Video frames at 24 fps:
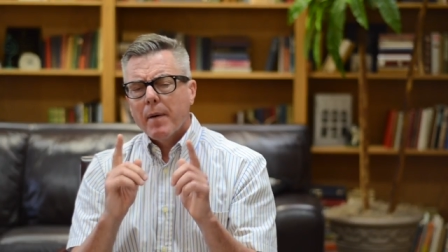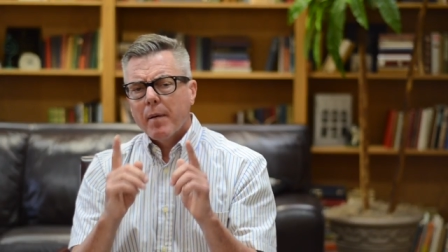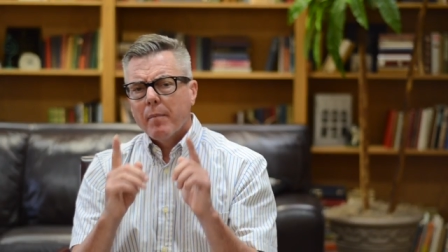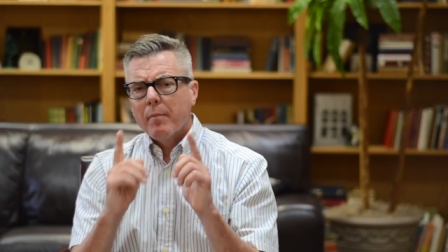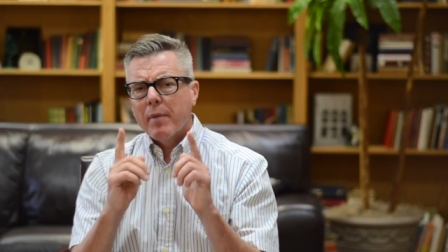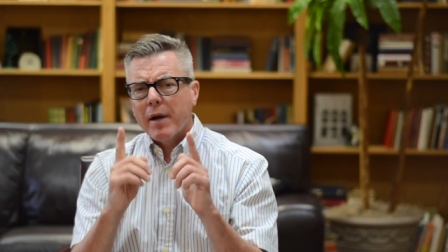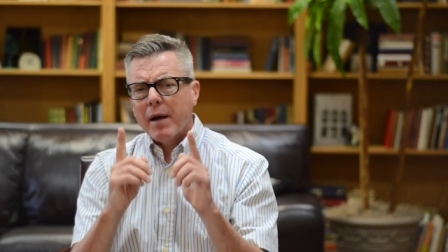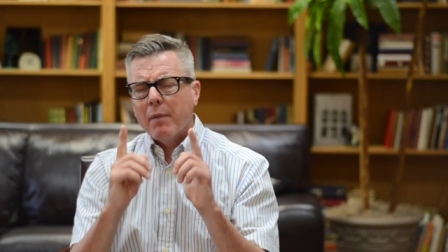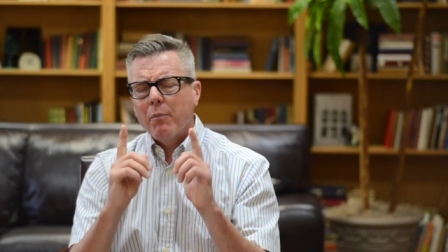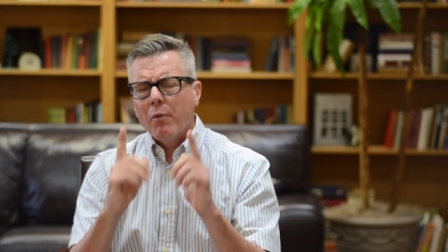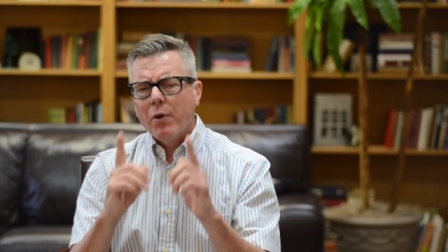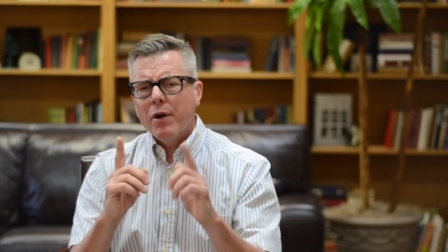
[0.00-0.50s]

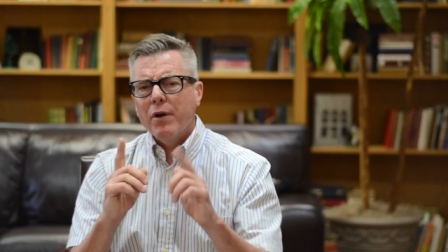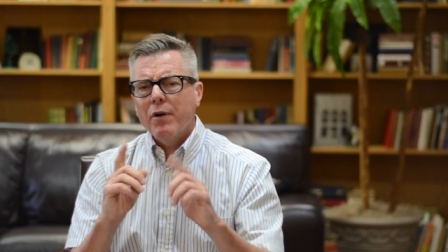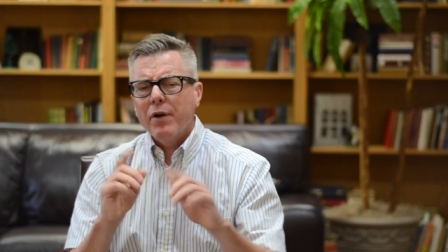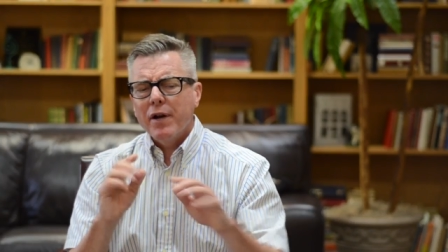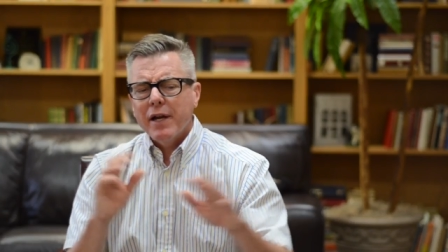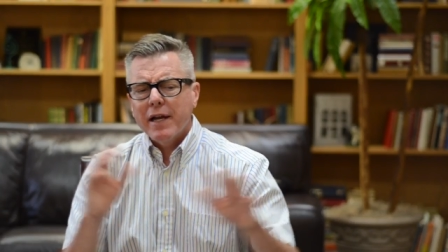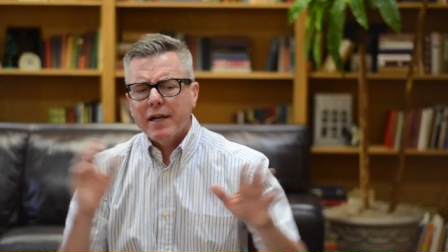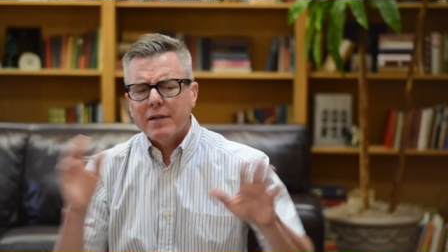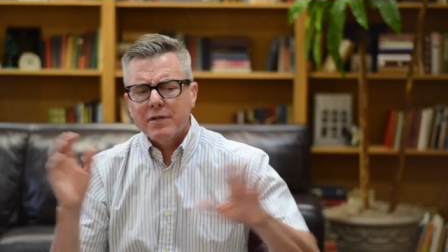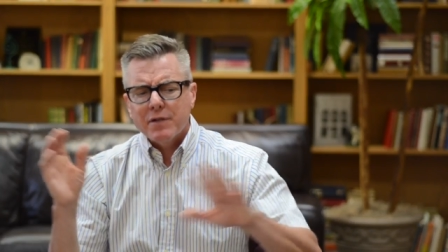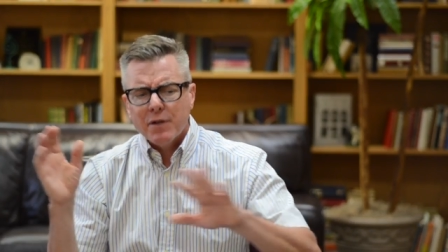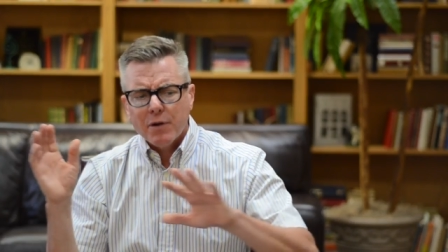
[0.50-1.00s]
But I'm
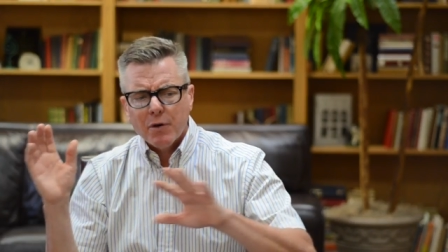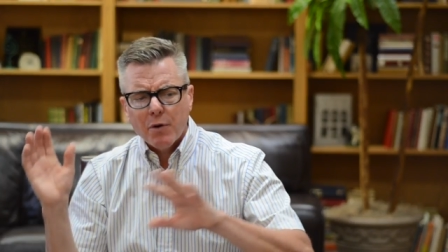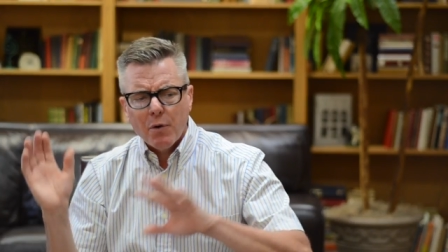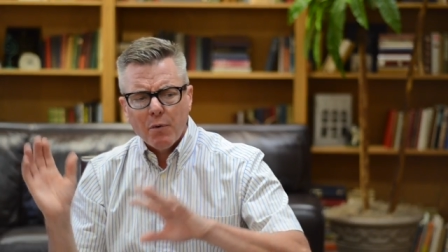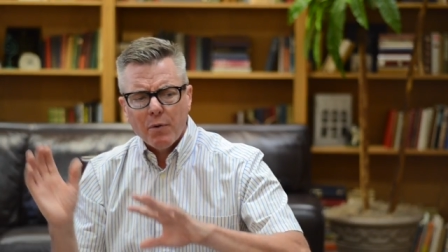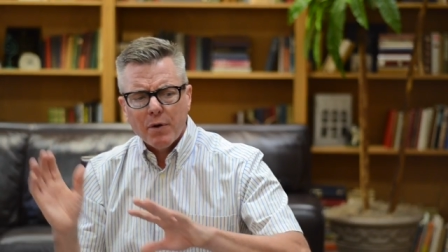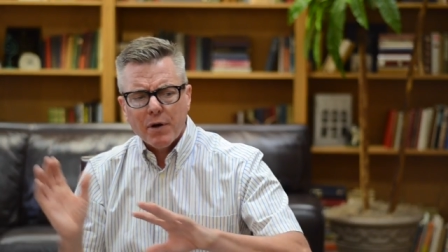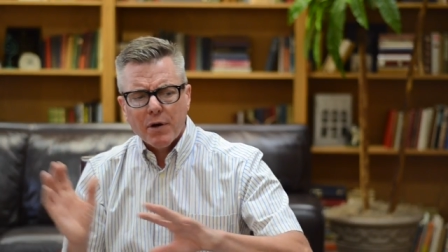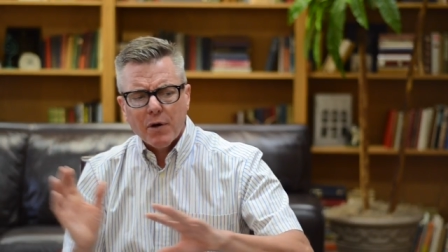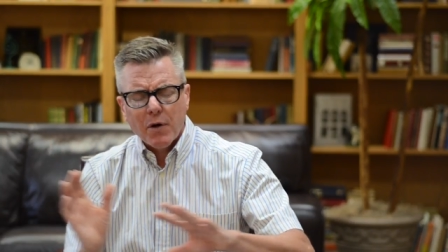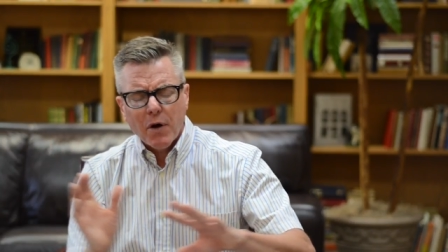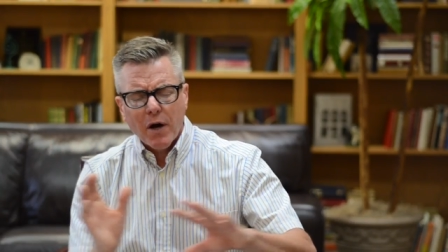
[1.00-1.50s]
wondering as they're
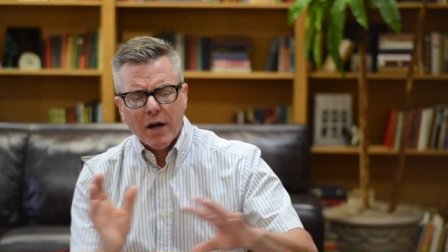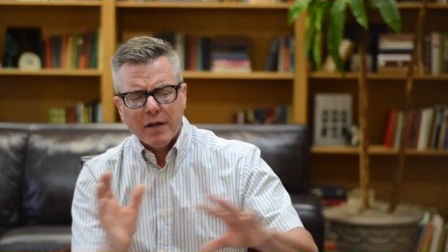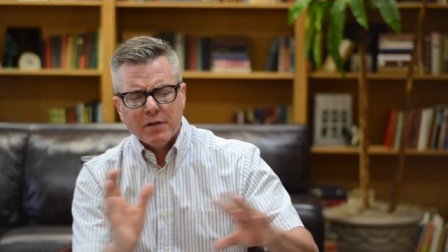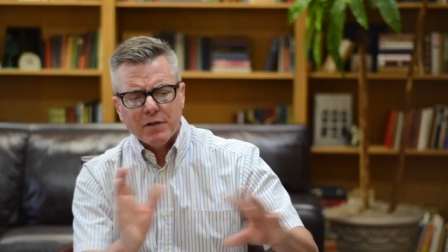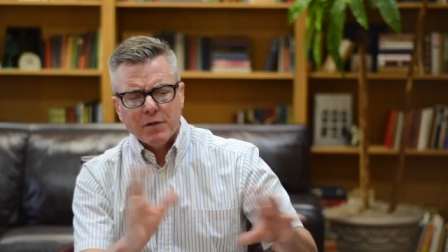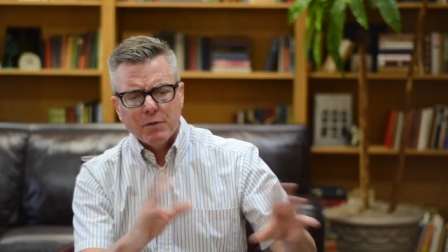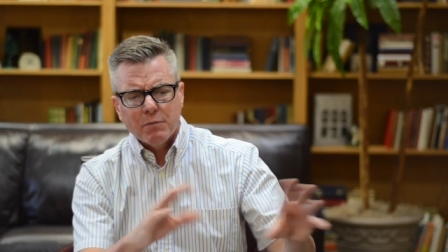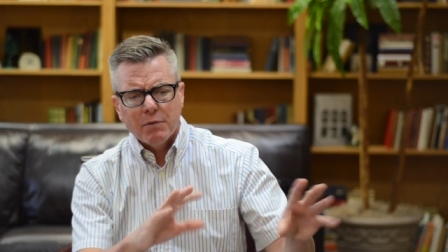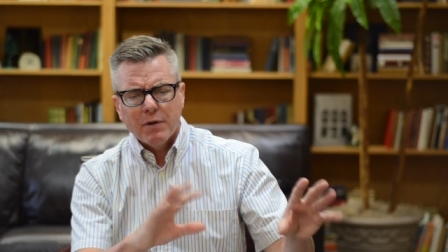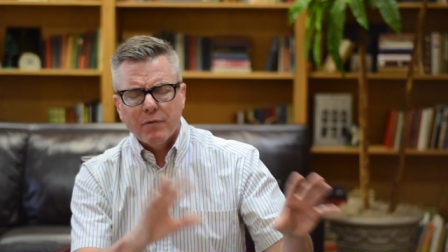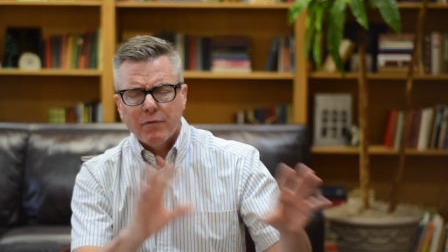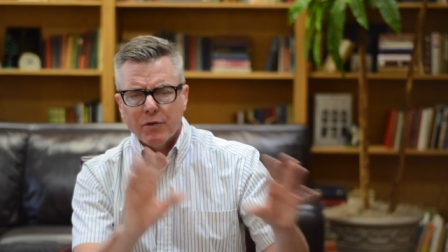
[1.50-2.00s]
going across
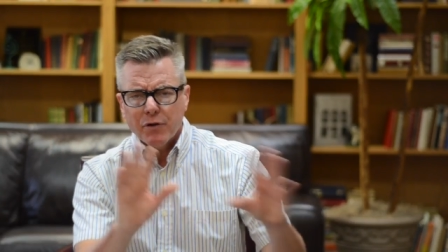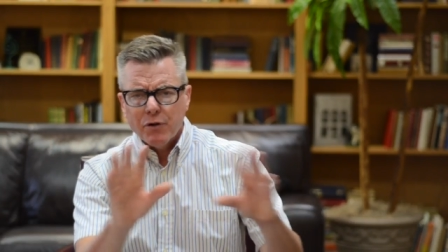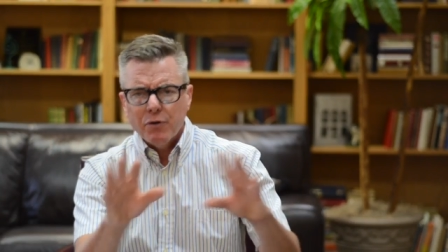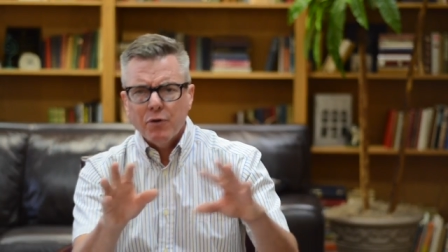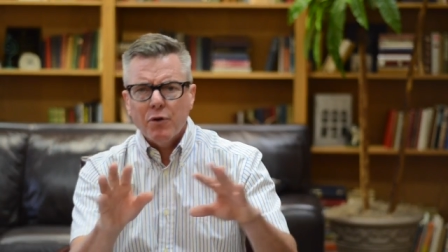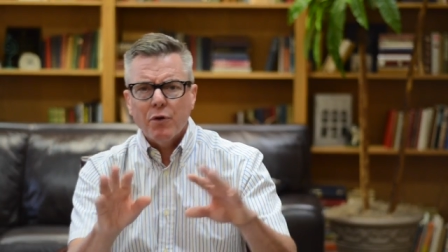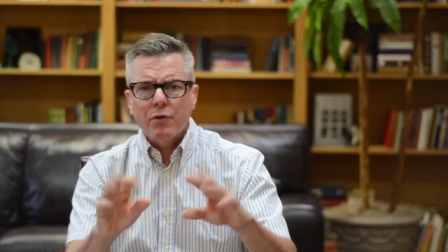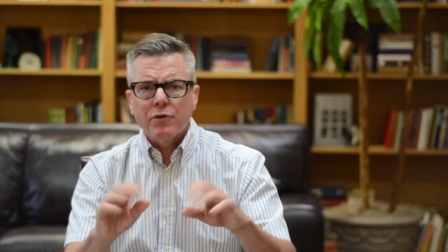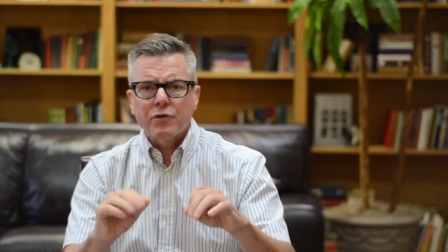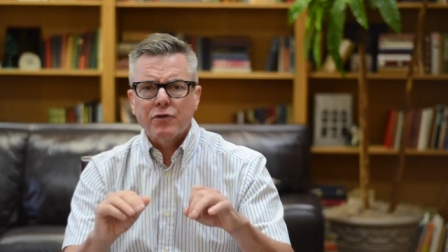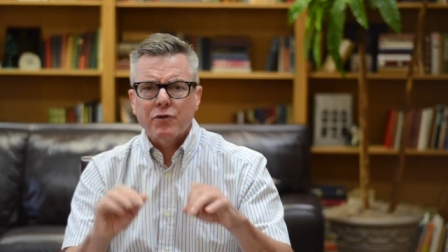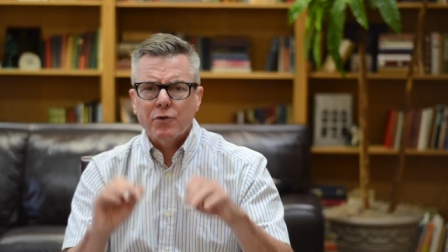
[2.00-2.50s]
the river, you
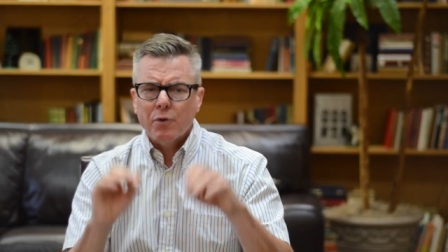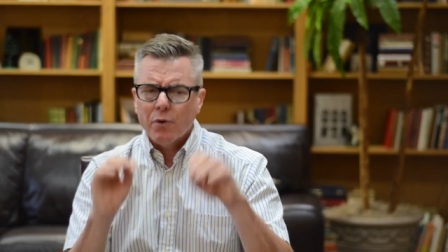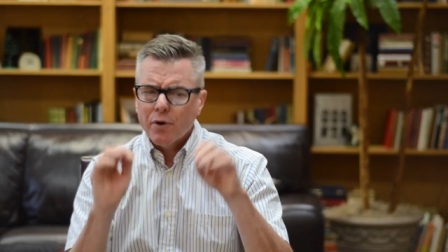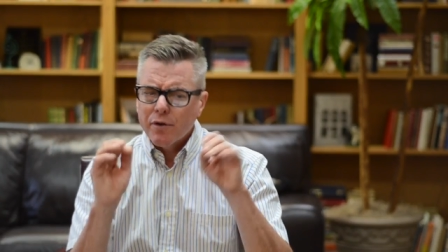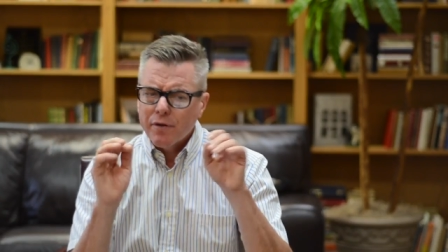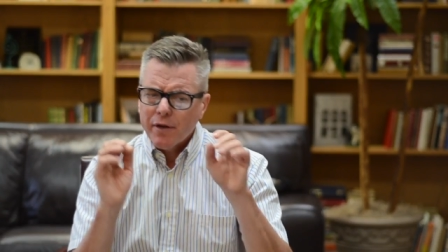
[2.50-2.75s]
know the story.